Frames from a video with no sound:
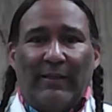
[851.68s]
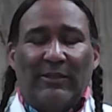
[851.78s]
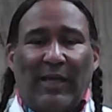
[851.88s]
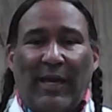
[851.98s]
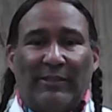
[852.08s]

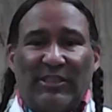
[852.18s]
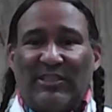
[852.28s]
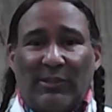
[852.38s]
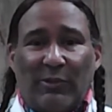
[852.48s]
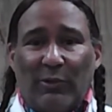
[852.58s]
And just
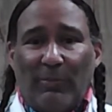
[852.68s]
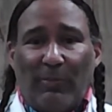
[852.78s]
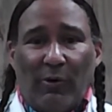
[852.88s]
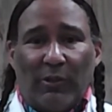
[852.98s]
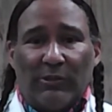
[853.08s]
sit on the
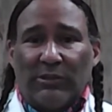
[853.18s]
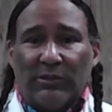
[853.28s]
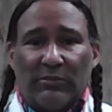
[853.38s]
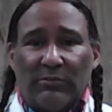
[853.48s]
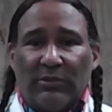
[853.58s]
porch
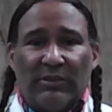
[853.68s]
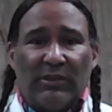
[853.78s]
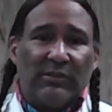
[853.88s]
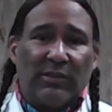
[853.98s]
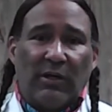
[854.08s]
and
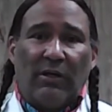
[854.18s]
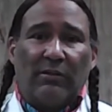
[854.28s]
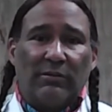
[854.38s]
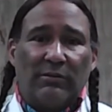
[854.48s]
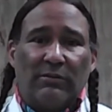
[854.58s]
just talk,
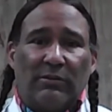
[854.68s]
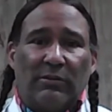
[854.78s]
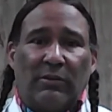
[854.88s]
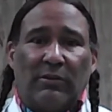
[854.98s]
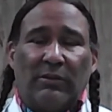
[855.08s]

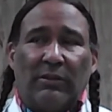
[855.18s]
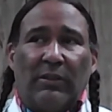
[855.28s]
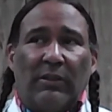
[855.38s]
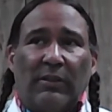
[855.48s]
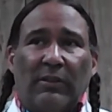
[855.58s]
or
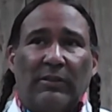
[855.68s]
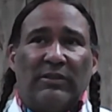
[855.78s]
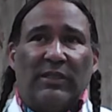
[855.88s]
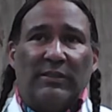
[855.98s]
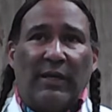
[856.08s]

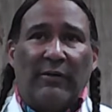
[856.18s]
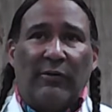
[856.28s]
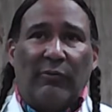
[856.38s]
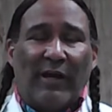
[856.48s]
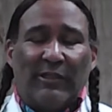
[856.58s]
sit there in the
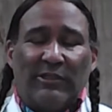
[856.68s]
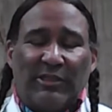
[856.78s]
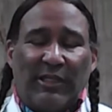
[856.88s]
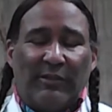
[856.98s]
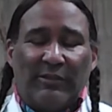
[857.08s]
rocking
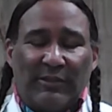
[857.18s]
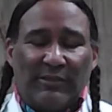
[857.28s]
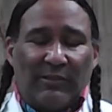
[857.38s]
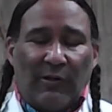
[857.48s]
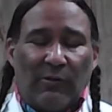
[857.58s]
chair and just
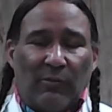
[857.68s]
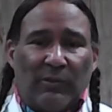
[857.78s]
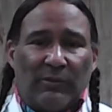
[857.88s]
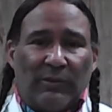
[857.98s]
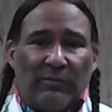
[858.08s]
talk with
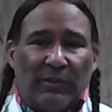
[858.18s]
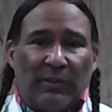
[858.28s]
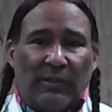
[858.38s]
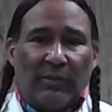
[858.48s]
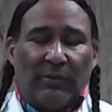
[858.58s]
them,
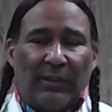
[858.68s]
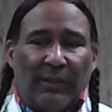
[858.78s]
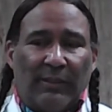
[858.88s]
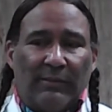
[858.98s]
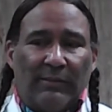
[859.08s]

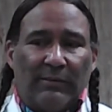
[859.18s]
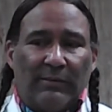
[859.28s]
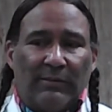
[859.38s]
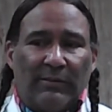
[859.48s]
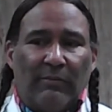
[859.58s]
and
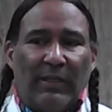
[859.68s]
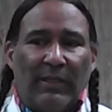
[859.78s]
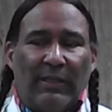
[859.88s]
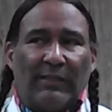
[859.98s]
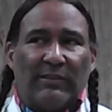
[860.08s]
to me,
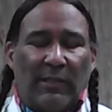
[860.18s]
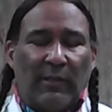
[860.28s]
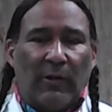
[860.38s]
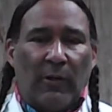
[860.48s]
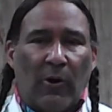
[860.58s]

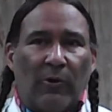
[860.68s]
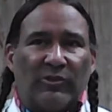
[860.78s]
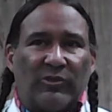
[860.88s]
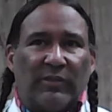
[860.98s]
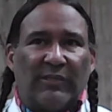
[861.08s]

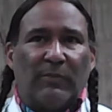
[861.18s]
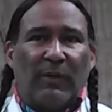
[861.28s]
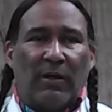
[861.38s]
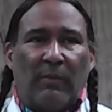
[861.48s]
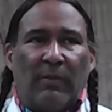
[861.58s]
that's
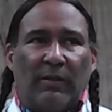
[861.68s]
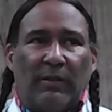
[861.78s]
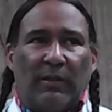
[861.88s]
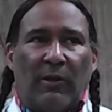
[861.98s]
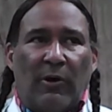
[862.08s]
becoming a
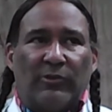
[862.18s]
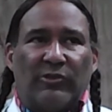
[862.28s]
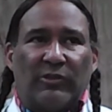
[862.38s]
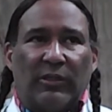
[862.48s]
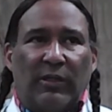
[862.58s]
lost
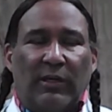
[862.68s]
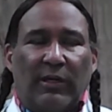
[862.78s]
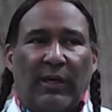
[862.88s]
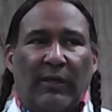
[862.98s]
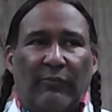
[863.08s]

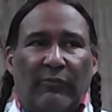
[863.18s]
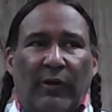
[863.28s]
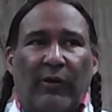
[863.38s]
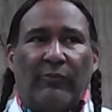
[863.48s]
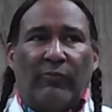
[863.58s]
and a
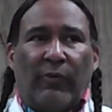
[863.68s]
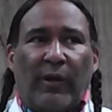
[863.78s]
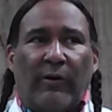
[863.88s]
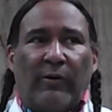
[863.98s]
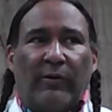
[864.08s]
very
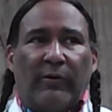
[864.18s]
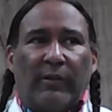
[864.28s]
rare